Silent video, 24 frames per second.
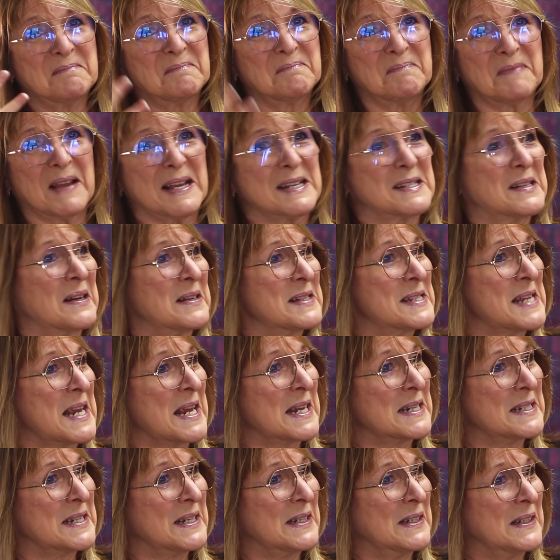based on
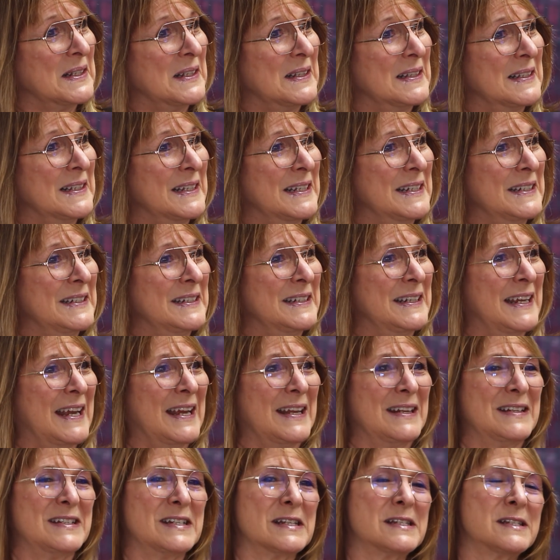Sand Hill
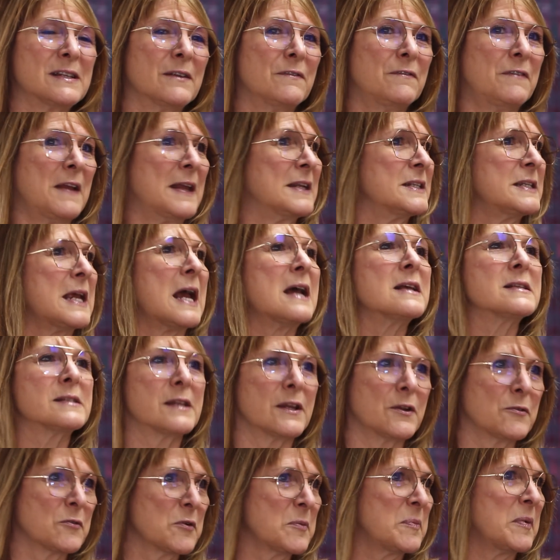and just a
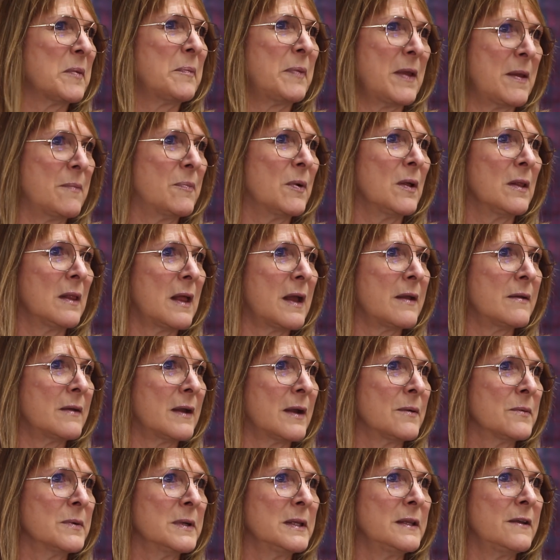fantastic group of people. I
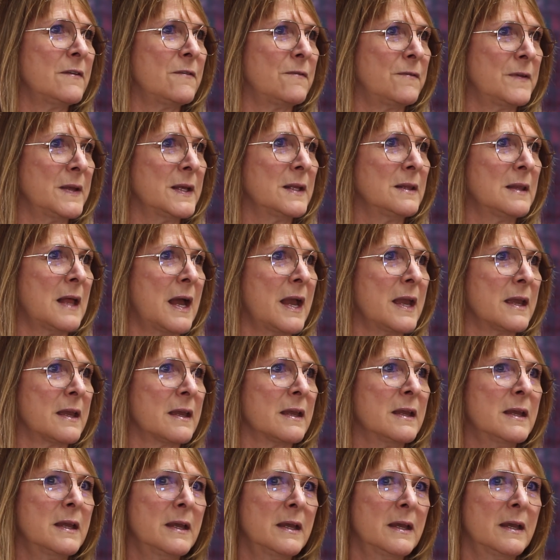really feel like
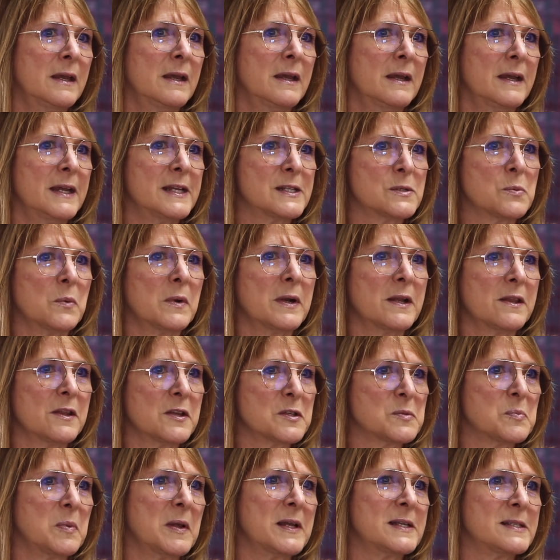it's one of
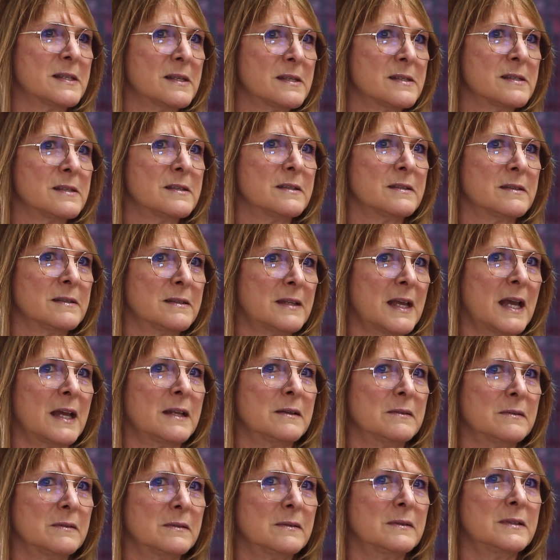those places
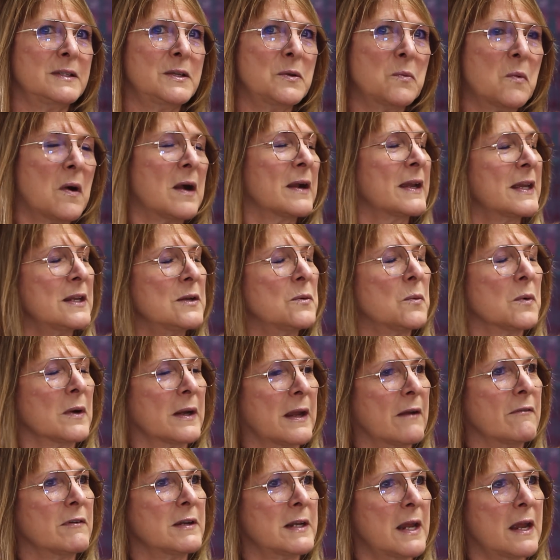that you walk into
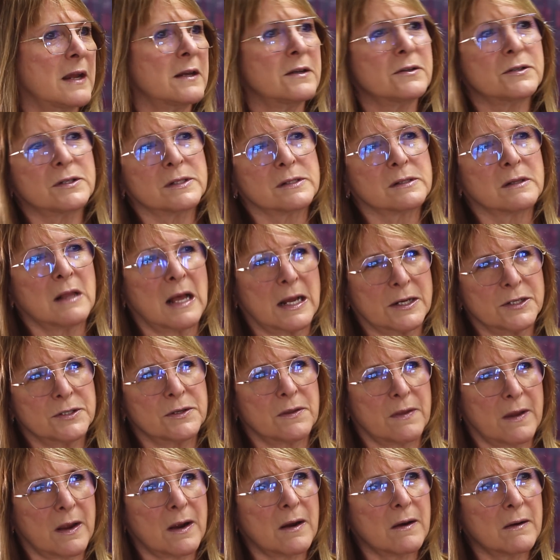work every day and you're just glad
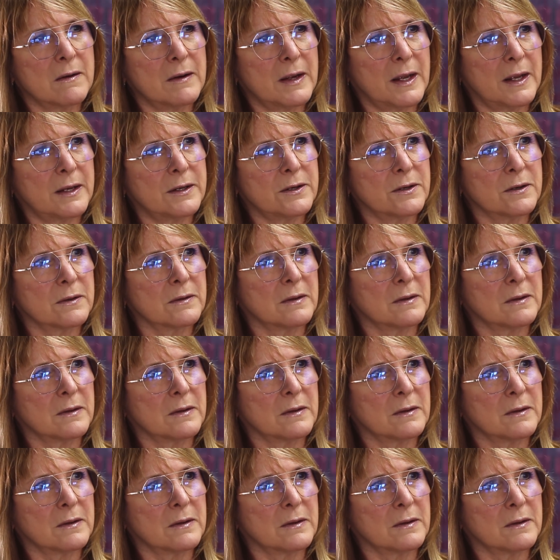you're there, and you're